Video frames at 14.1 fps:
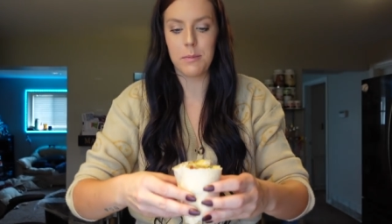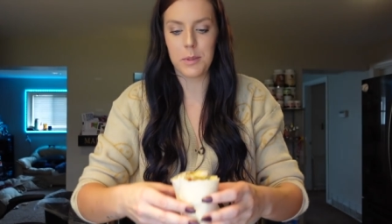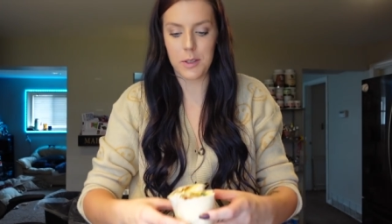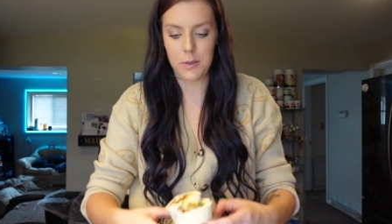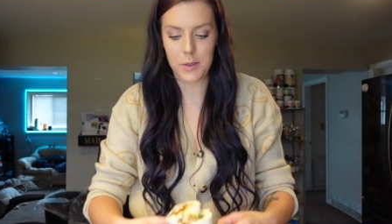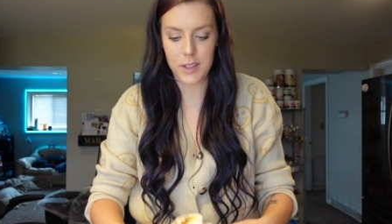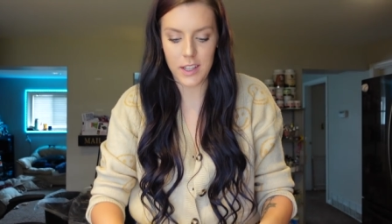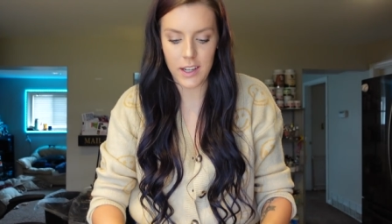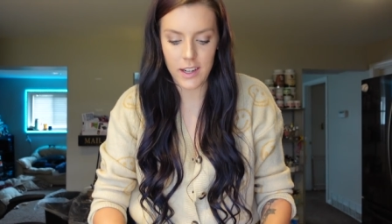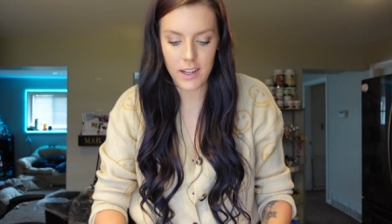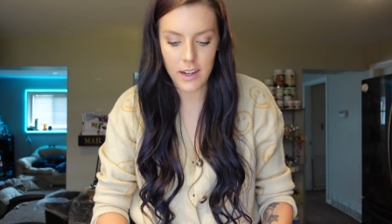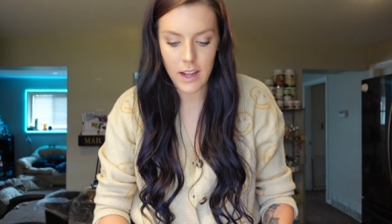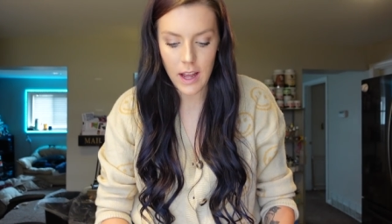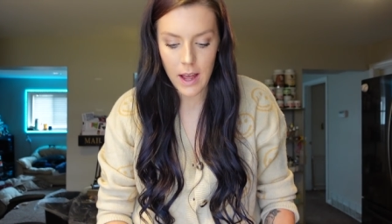I'm so
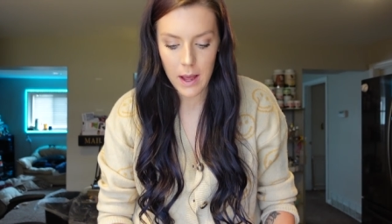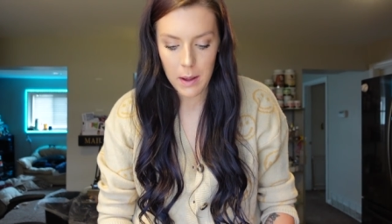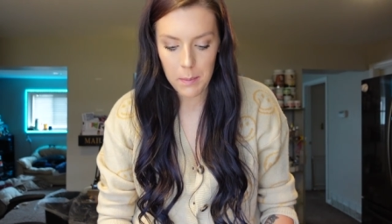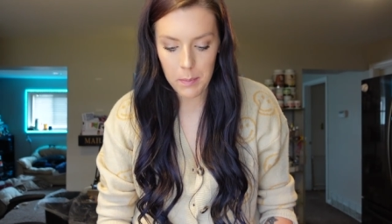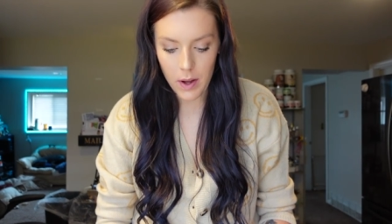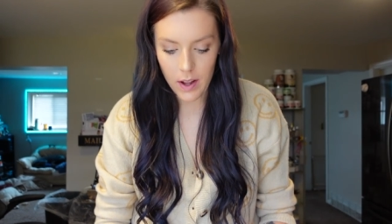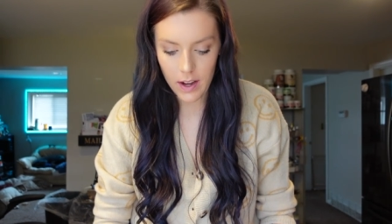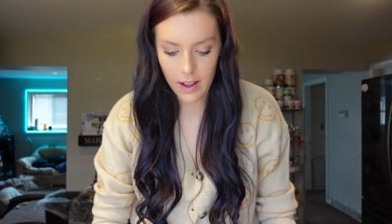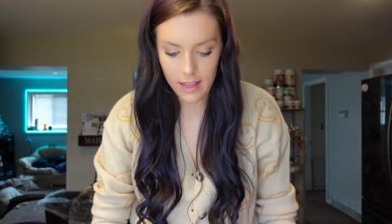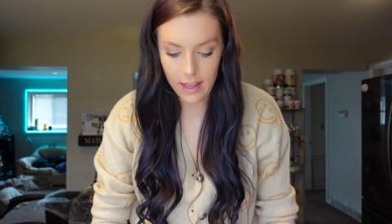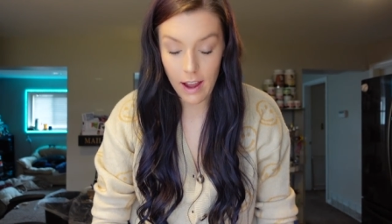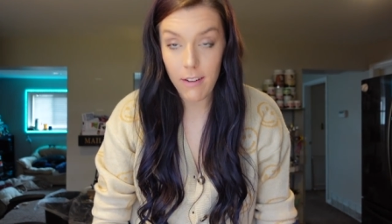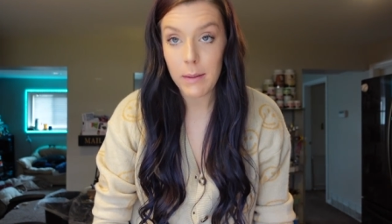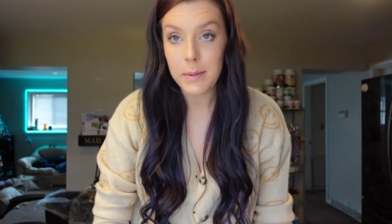excited. But
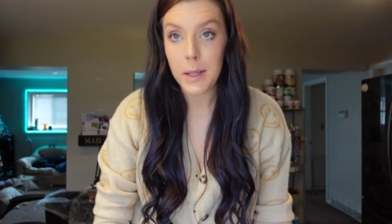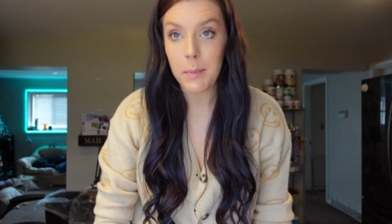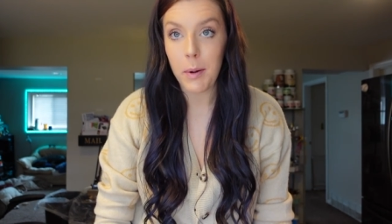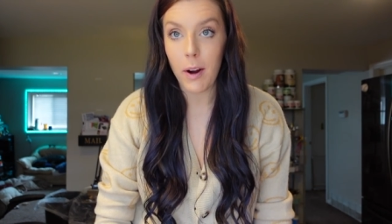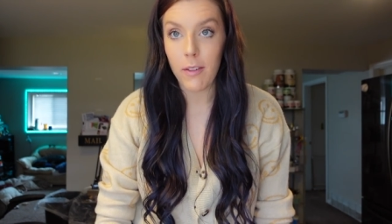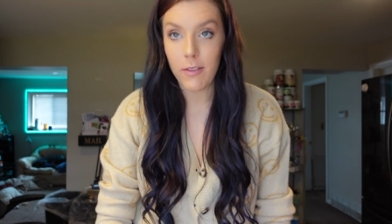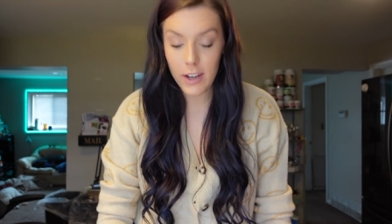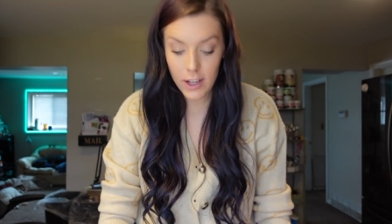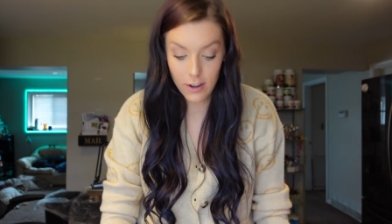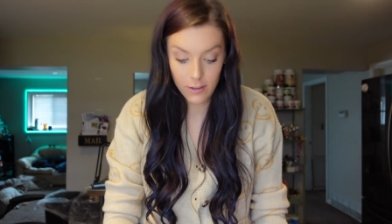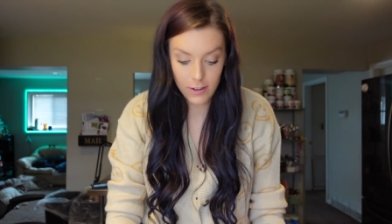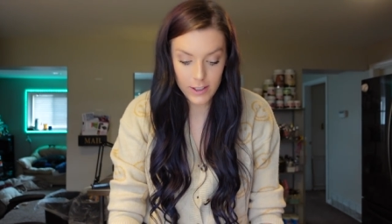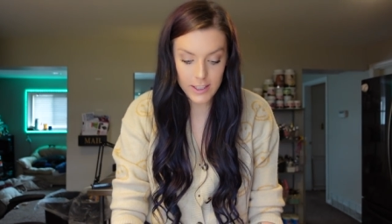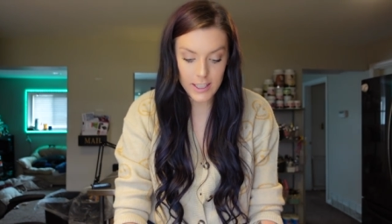that wraps up our
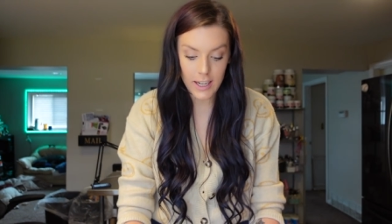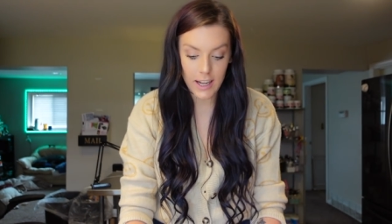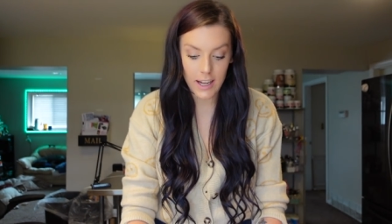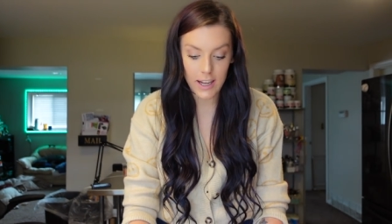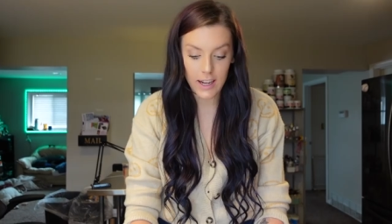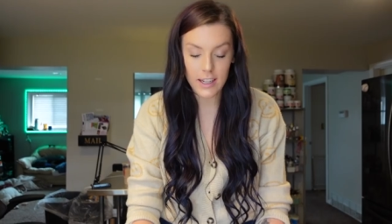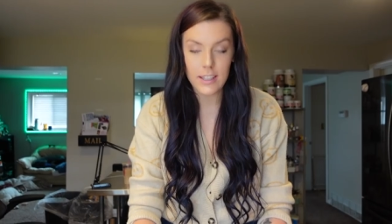video for today.